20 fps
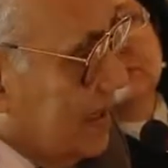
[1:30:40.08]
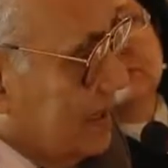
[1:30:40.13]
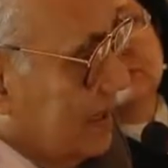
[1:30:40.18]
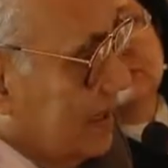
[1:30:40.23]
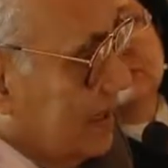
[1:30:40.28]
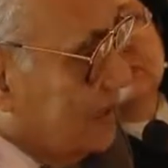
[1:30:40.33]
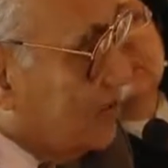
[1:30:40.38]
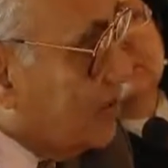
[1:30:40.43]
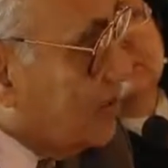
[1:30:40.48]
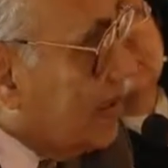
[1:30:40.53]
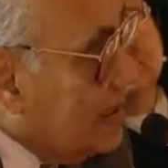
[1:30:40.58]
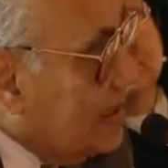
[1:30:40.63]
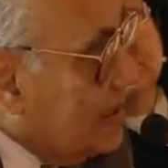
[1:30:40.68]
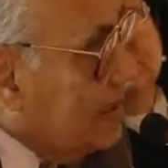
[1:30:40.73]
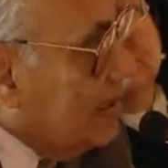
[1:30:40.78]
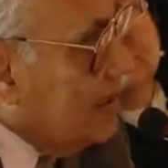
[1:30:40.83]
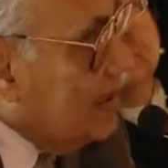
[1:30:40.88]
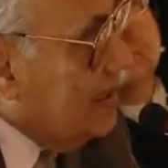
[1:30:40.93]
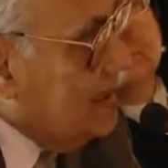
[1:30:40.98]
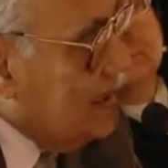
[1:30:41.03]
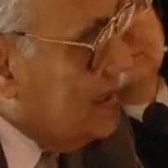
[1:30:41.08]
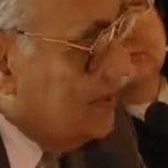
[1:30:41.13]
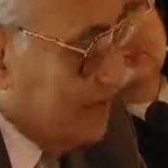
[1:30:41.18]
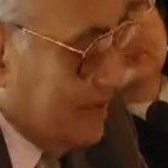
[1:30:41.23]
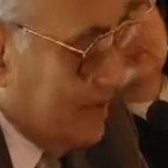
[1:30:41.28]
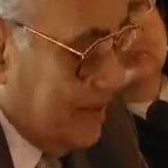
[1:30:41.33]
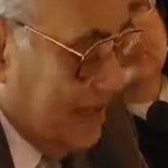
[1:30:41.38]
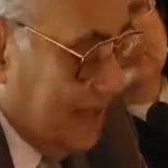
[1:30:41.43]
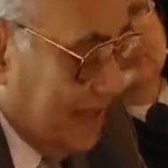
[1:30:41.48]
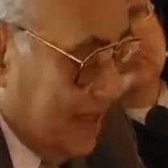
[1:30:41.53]
and in writing, and
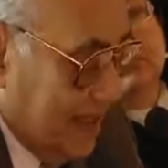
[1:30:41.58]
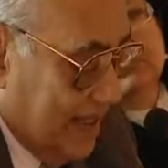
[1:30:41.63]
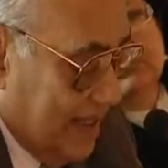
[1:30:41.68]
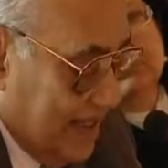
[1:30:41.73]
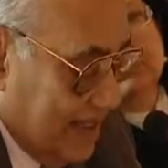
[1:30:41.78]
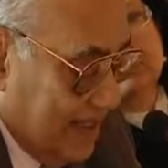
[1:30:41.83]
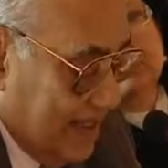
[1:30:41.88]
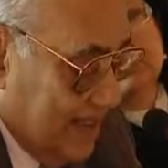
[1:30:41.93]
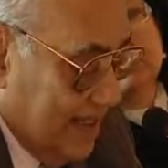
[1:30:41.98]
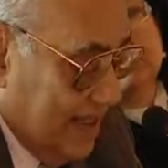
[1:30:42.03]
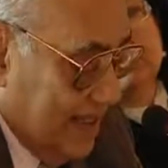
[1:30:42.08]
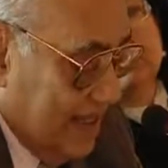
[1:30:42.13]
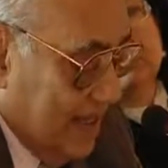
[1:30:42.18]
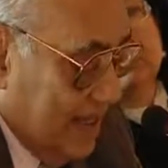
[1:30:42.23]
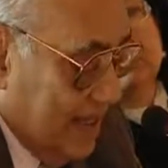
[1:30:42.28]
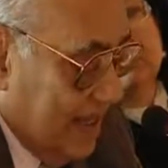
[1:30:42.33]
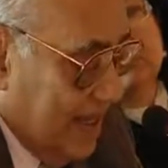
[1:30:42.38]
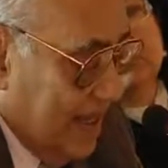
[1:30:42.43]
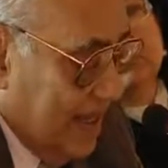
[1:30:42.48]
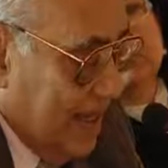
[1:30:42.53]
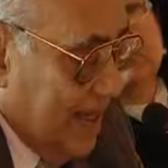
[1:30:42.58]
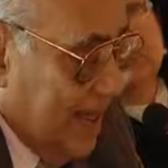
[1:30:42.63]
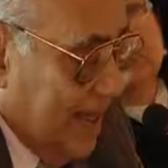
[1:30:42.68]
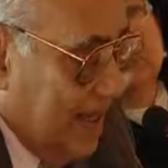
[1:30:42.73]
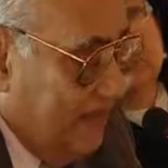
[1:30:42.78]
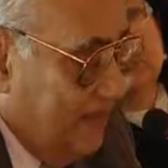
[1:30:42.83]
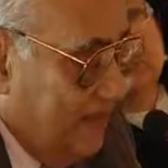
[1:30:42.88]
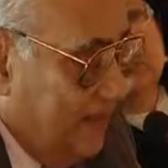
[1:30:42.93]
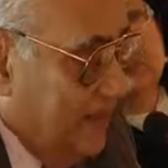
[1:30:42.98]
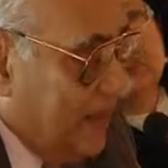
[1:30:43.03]
everything like that.
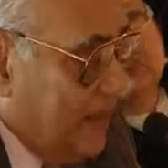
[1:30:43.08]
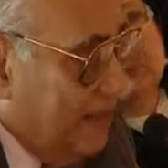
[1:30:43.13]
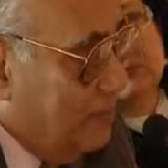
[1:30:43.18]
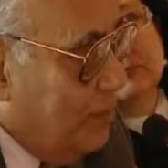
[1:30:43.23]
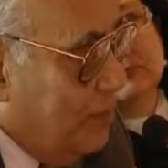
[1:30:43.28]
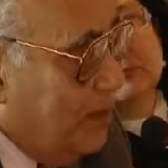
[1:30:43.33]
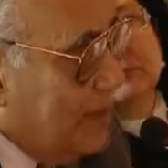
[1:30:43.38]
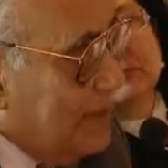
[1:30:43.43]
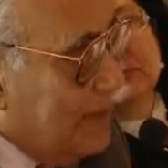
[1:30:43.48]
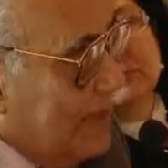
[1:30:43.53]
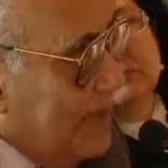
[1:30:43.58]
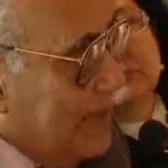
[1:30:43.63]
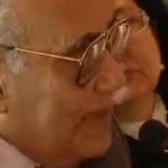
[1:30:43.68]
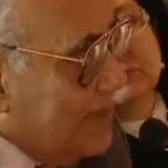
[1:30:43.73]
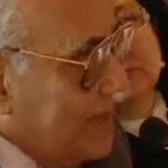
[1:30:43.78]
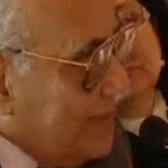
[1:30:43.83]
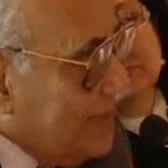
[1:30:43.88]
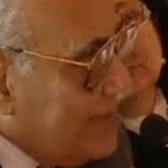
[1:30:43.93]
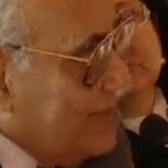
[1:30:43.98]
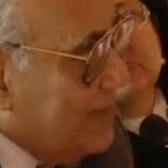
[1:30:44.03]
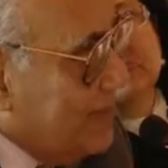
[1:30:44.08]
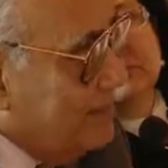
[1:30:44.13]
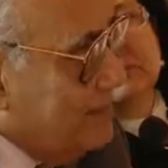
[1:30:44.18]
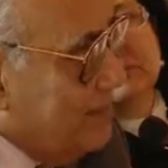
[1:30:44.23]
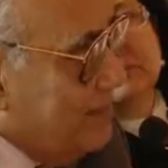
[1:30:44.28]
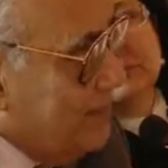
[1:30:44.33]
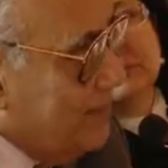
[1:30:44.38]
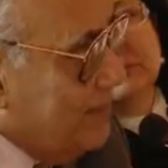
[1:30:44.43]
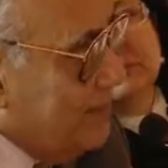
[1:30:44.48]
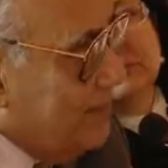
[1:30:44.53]
If the political system
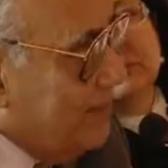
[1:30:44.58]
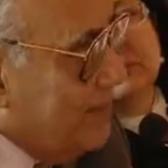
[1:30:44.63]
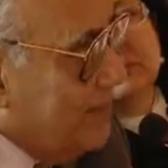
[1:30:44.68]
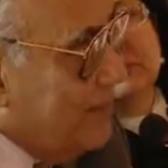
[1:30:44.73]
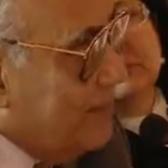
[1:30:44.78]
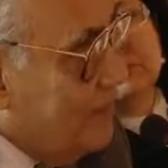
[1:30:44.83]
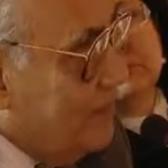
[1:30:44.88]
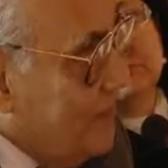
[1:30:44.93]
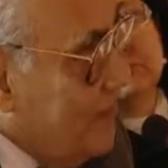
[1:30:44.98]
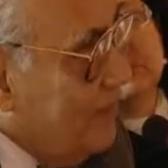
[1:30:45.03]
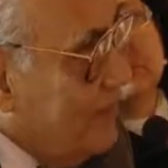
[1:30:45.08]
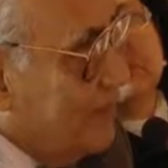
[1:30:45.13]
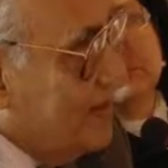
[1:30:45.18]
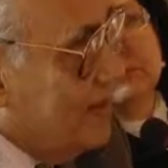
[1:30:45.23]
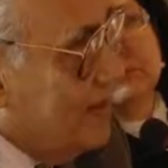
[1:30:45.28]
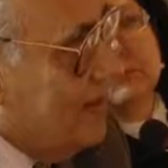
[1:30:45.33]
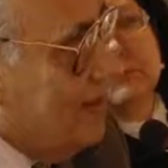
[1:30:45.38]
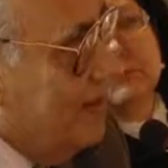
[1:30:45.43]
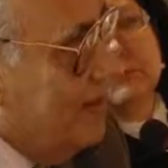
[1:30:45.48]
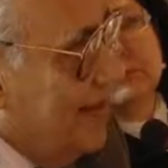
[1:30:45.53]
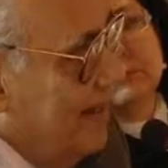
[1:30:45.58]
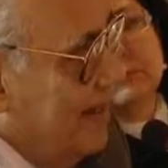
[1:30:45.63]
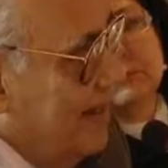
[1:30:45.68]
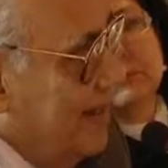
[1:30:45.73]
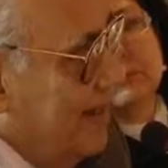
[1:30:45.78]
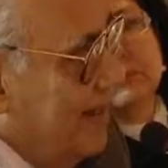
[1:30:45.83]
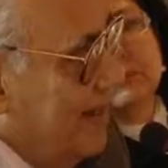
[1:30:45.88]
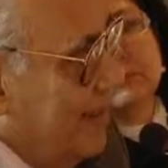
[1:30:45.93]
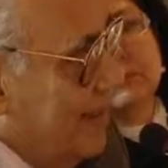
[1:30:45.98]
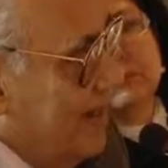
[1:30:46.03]
favors
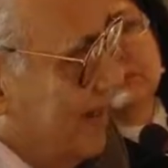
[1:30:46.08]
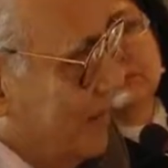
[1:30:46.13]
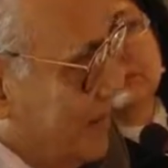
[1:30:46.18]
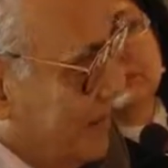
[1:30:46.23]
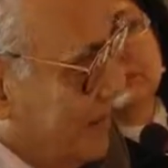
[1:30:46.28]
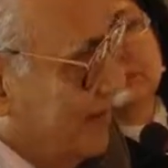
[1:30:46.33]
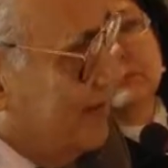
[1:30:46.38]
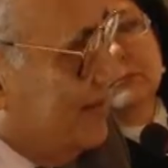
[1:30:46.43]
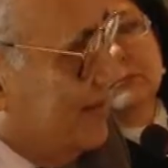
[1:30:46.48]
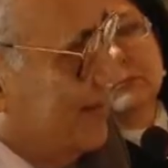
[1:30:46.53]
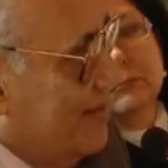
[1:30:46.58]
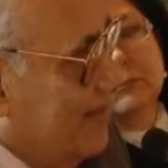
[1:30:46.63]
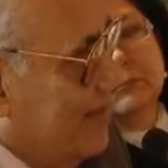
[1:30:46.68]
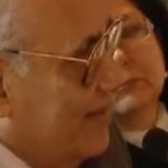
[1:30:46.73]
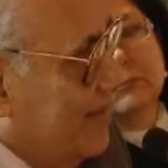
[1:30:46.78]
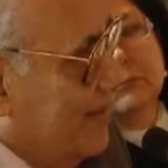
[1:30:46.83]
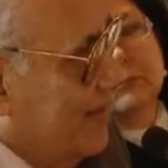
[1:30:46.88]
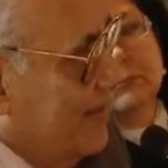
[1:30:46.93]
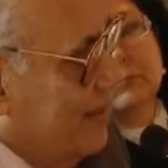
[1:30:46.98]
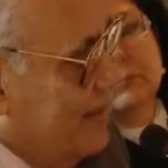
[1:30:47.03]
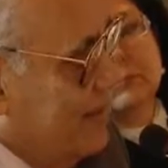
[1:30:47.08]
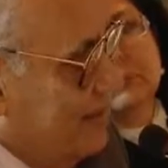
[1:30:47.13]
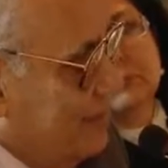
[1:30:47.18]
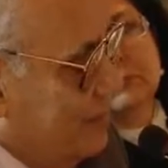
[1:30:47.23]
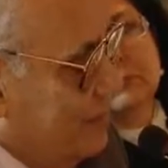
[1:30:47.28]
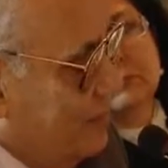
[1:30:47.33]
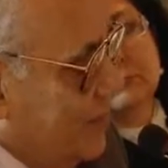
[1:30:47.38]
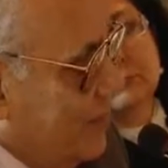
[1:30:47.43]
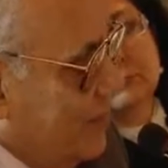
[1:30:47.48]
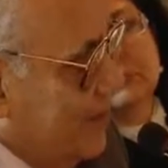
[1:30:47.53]
this
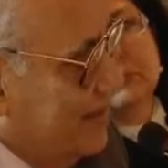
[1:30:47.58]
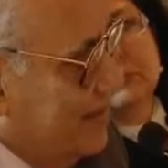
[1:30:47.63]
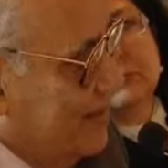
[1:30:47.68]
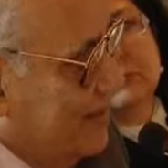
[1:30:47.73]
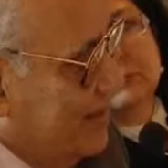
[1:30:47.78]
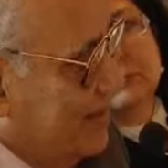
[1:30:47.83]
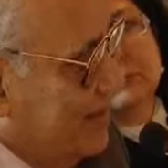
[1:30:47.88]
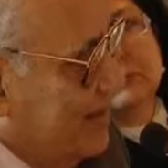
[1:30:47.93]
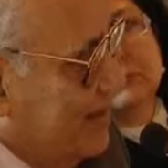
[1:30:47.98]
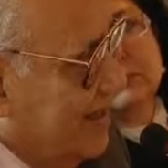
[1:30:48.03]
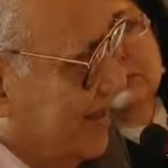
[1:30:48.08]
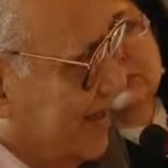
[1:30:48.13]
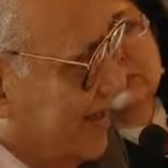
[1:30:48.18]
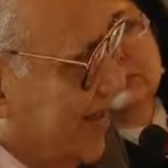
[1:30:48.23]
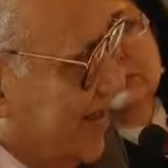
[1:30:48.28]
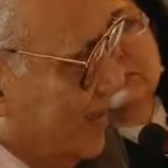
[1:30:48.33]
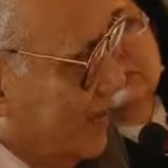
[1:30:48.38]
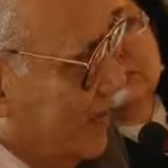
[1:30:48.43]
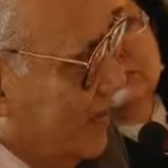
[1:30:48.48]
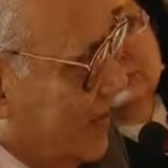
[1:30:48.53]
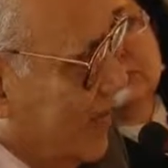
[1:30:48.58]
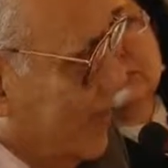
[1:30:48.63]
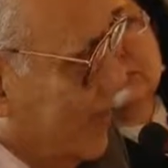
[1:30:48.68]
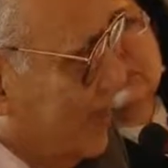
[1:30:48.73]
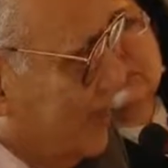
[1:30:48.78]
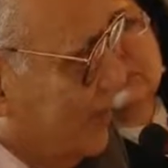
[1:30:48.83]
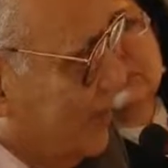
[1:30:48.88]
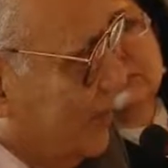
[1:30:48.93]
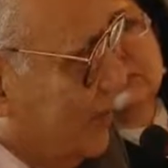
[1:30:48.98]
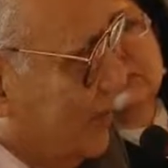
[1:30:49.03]
point, I
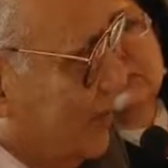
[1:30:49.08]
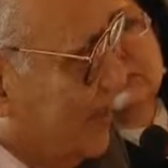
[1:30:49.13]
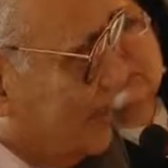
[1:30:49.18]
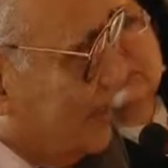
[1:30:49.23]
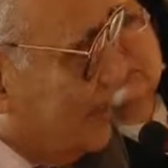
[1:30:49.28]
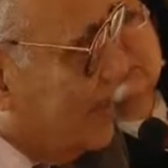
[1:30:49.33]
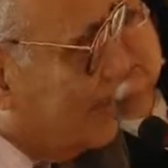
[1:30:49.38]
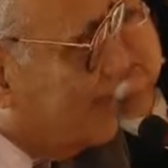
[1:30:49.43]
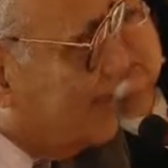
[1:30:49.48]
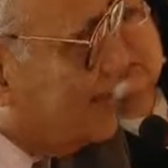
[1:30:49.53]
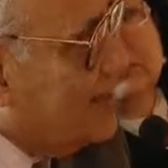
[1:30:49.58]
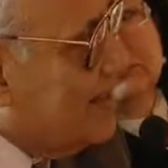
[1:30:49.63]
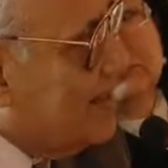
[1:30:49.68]
think it will raise the